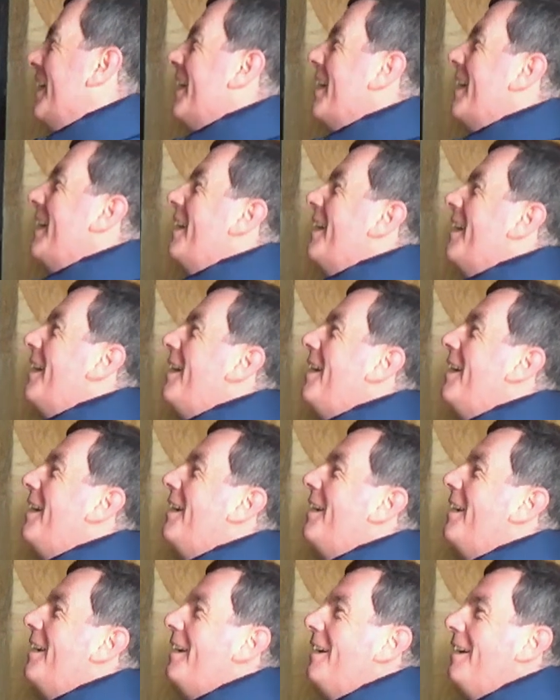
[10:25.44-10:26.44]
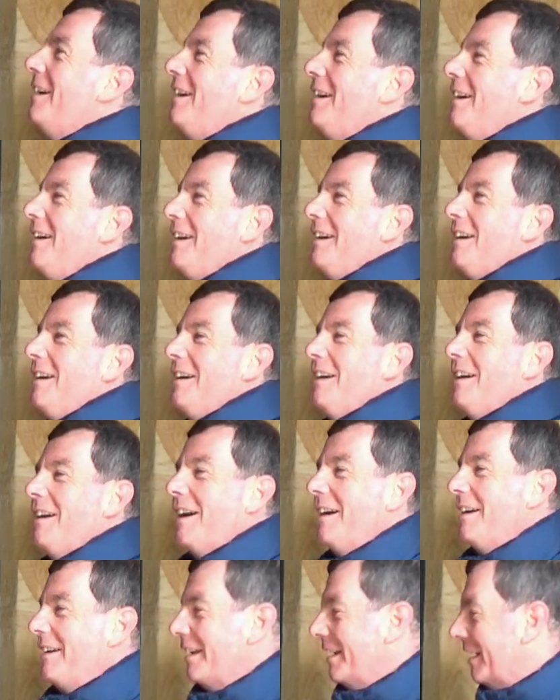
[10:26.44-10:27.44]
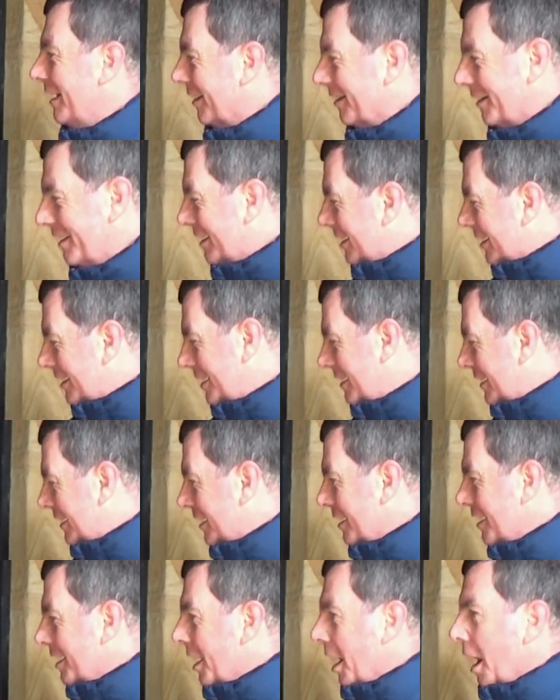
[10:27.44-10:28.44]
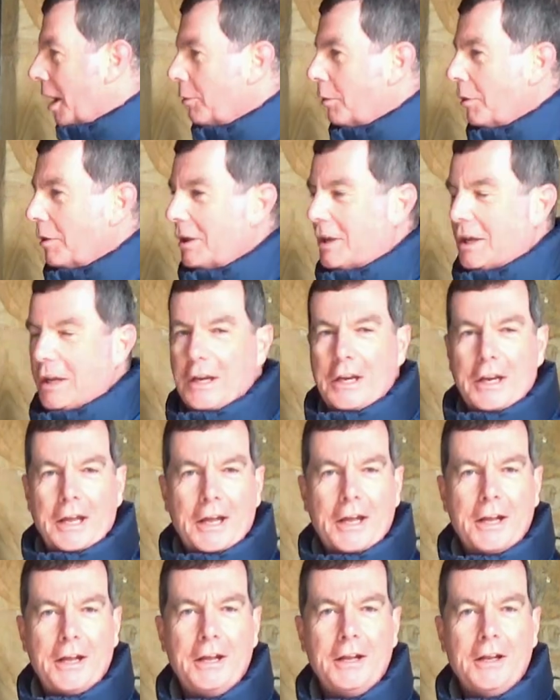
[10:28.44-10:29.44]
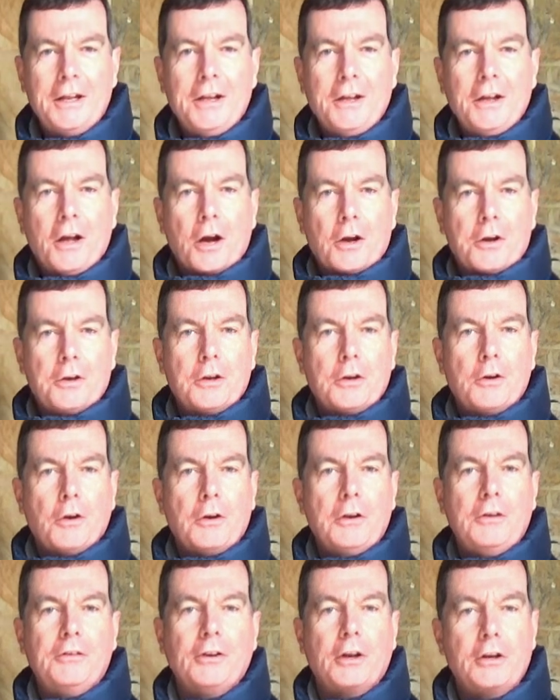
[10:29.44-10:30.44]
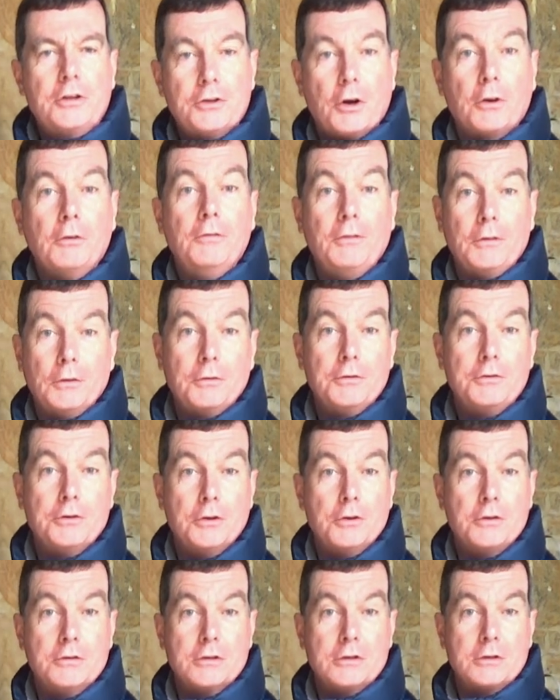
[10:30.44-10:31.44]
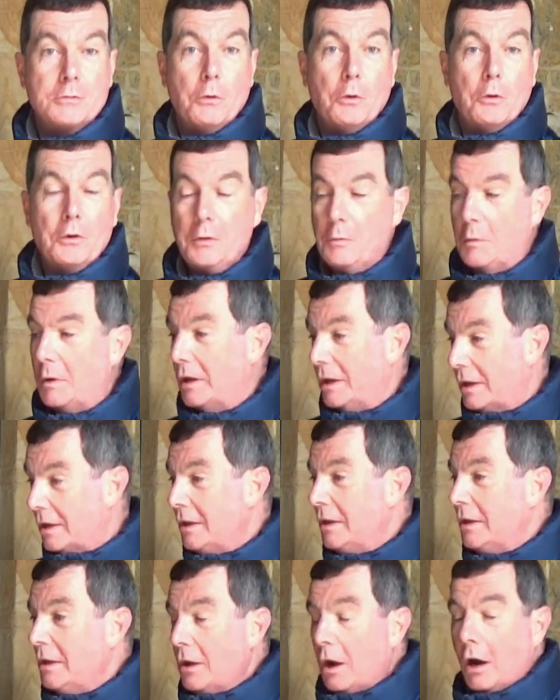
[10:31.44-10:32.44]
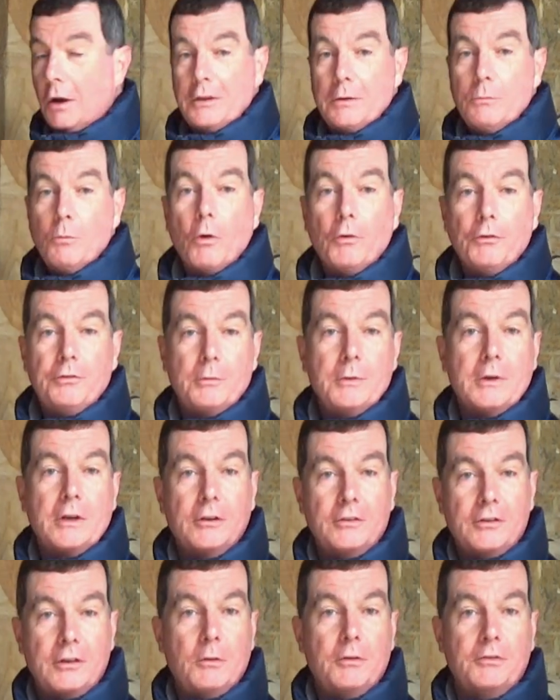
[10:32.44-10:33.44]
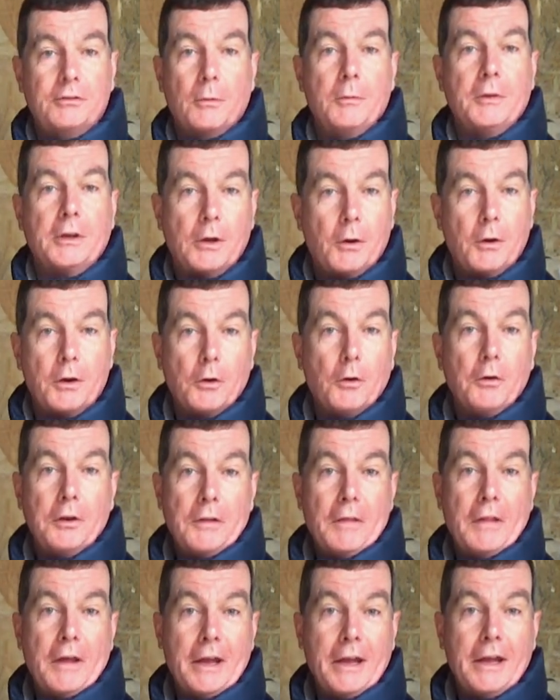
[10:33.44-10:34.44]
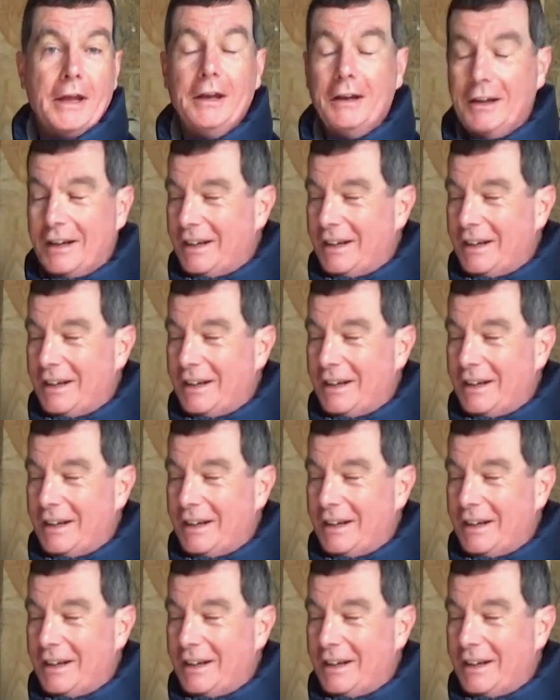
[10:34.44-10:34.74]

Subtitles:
Oh, I don't know. Ironic, isn't it? I could have gone inside Dronfield Church this morning, but I didn't want to because there was something going on in there.